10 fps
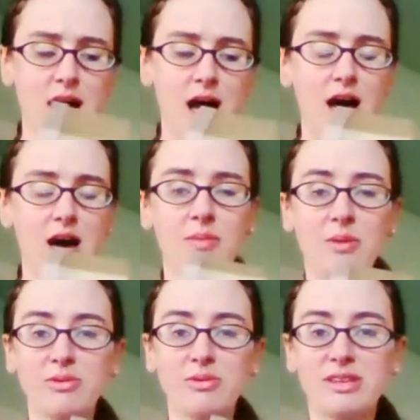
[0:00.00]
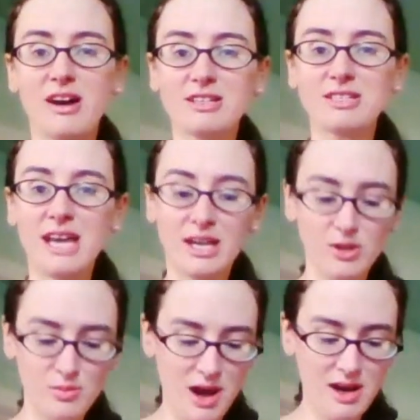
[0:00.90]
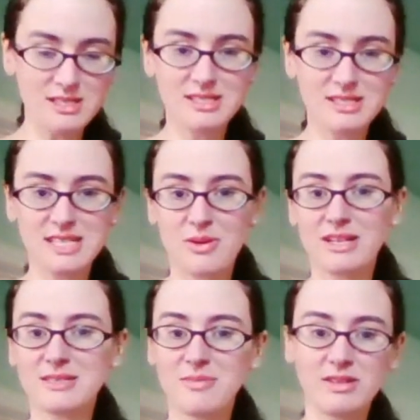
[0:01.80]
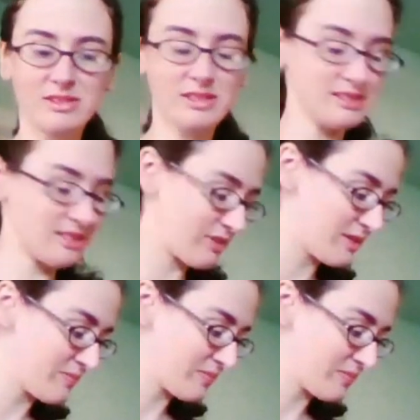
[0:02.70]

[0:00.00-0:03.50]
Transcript: I went with the octagonal box because I wanted something a little different.